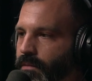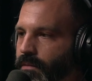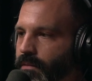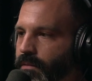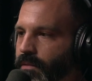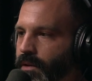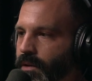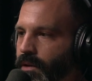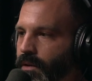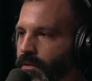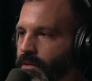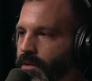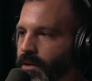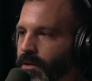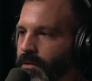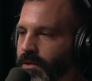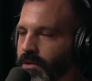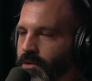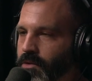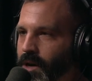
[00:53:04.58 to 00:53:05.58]
you know, you
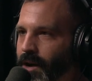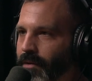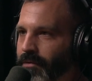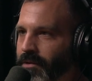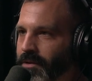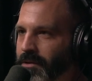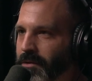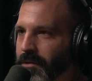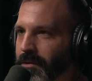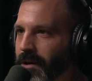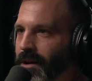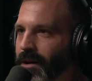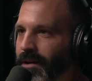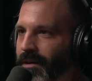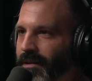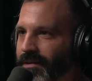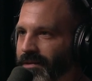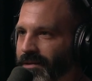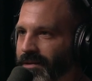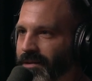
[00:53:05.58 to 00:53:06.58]
can only drive for so
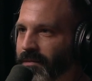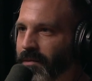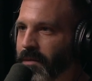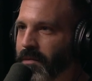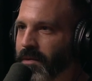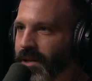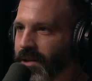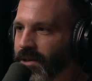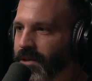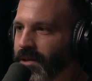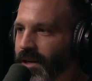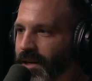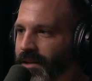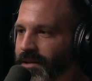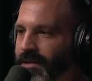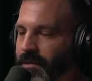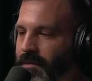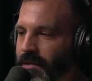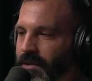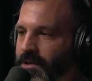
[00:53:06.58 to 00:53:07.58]
long. So we would each, like I
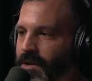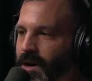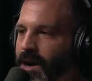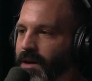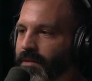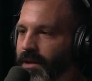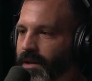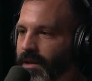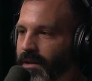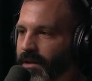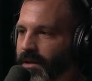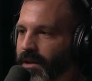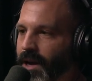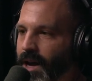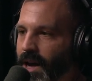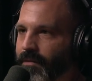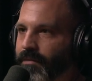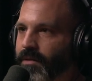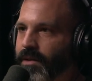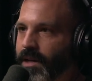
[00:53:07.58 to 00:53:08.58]
said, we drive like
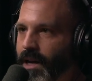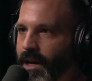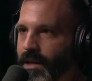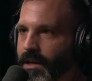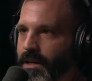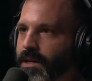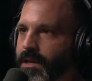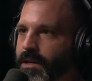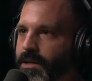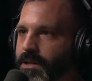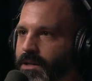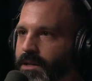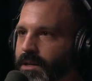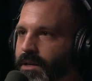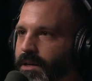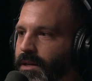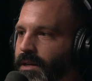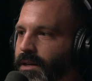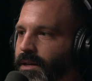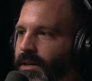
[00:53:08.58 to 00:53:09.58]
half the day each.
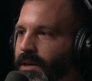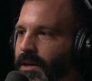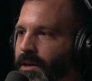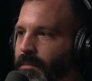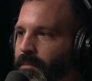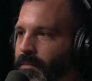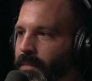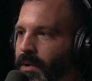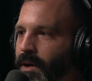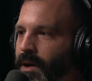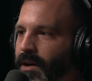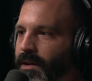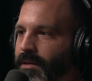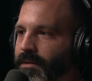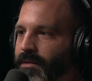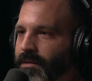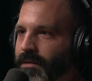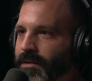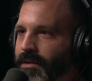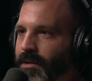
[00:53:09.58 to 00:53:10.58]
But
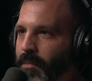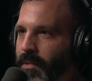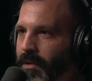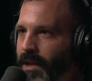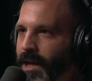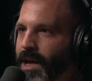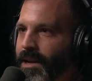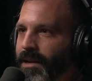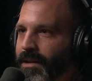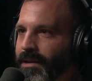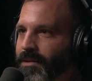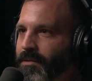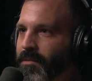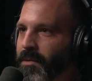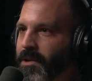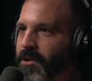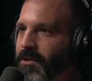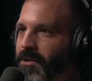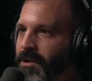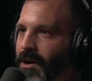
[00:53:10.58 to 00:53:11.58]
the plan is
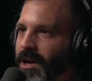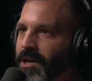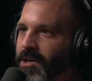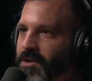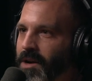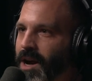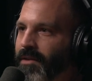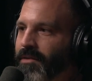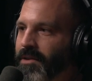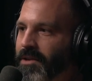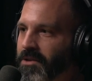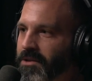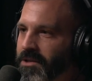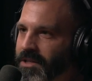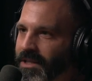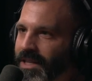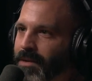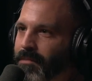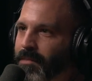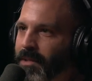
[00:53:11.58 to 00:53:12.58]
when you're not driving, you're
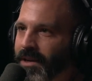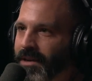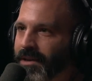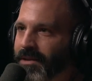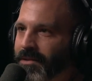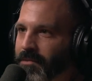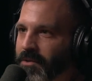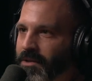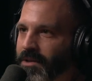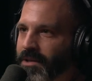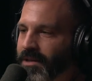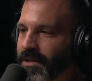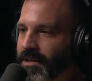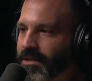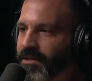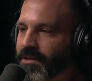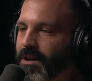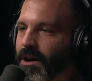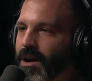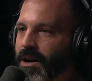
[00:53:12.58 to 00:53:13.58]
sleeping because mm-hmm. we're just
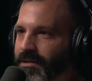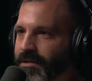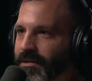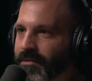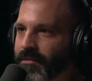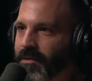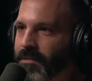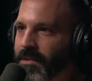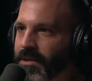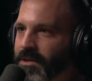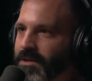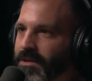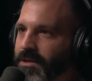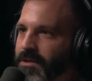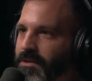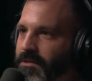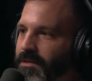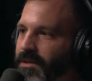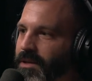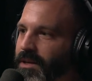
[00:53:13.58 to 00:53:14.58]
exhausted from the
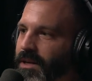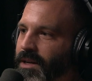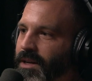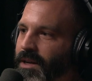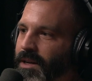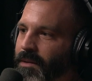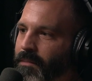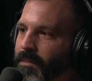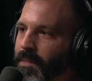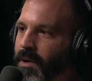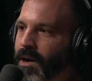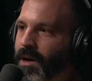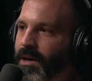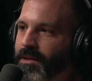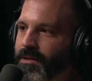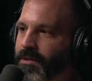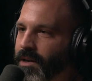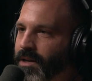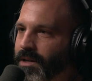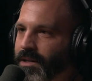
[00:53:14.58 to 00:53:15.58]
shoot.
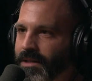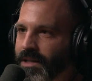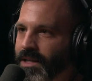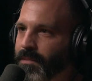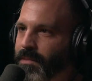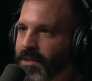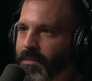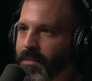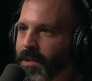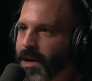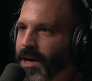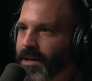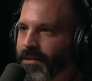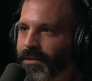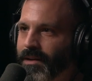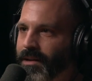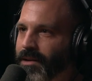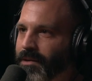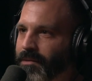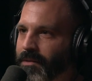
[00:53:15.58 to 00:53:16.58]
But trying to sleep in the back
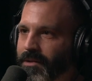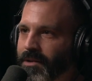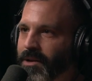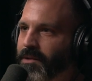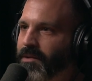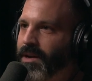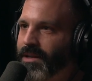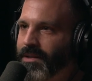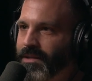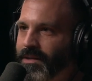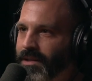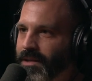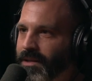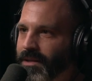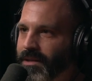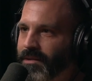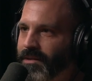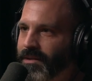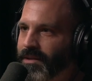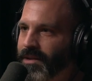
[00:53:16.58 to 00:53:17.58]
there with no
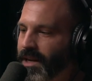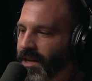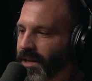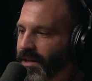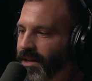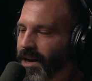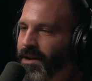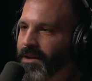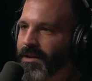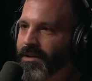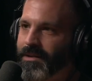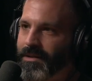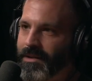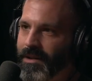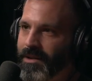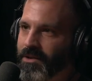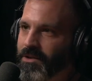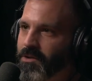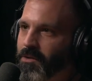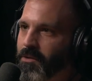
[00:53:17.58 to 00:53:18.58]
AC and getting down into
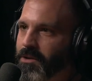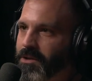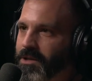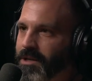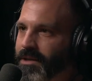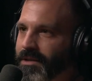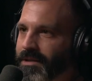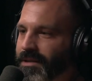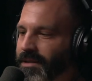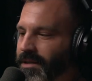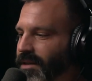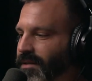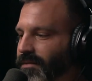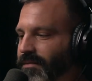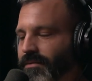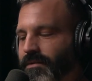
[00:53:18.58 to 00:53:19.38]
like Georgia and stuff,